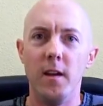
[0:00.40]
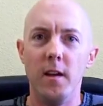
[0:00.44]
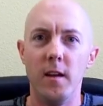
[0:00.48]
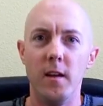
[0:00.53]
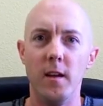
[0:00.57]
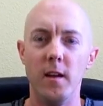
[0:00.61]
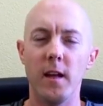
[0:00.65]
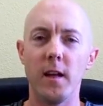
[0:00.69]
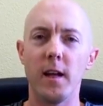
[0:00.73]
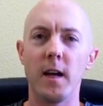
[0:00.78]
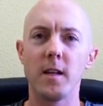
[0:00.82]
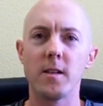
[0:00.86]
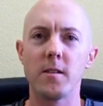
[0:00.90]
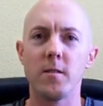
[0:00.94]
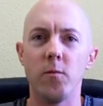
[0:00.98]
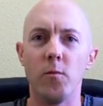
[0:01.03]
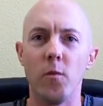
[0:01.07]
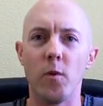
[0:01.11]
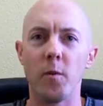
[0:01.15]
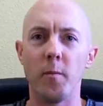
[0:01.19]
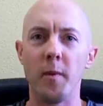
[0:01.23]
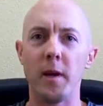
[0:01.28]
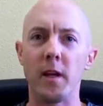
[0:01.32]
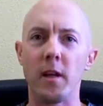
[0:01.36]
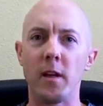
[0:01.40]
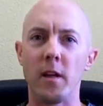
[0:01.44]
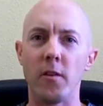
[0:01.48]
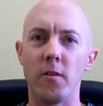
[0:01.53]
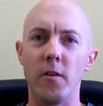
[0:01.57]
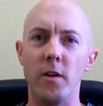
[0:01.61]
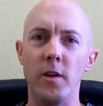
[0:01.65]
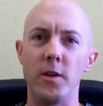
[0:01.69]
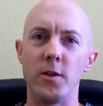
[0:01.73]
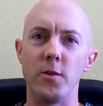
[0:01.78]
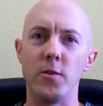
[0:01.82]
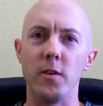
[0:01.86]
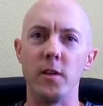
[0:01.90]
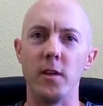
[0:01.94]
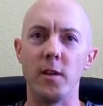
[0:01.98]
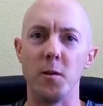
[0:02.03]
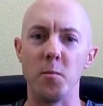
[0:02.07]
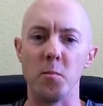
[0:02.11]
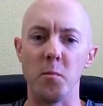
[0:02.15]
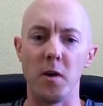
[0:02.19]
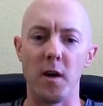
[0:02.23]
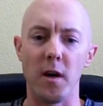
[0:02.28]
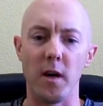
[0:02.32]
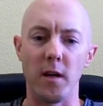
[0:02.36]
Hey guys, want to make another entry in
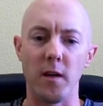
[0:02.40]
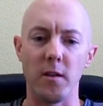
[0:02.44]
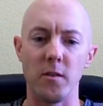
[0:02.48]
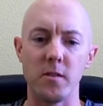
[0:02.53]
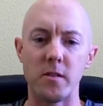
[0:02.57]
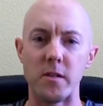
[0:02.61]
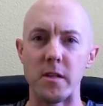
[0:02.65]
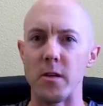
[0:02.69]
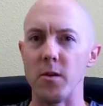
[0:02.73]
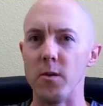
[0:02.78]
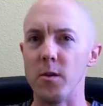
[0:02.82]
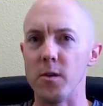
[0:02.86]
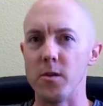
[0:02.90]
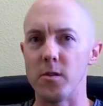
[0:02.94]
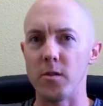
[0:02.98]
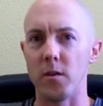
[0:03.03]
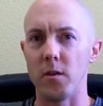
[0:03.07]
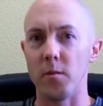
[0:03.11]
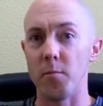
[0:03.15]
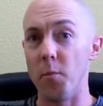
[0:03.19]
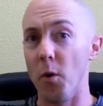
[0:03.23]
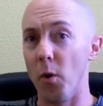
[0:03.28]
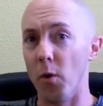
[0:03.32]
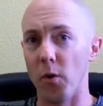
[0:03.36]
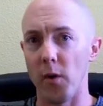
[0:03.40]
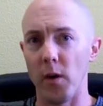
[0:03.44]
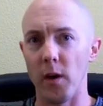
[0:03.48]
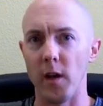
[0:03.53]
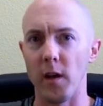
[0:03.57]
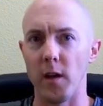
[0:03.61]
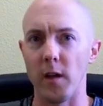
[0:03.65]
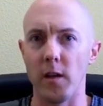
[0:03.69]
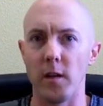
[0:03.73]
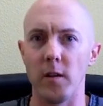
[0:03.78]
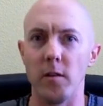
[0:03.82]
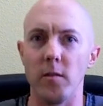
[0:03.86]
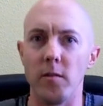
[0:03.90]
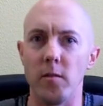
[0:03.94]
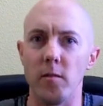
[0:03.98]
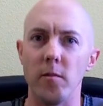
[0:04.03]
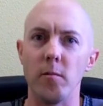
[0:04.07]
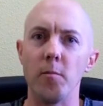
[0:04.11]
my series on poker etiquette and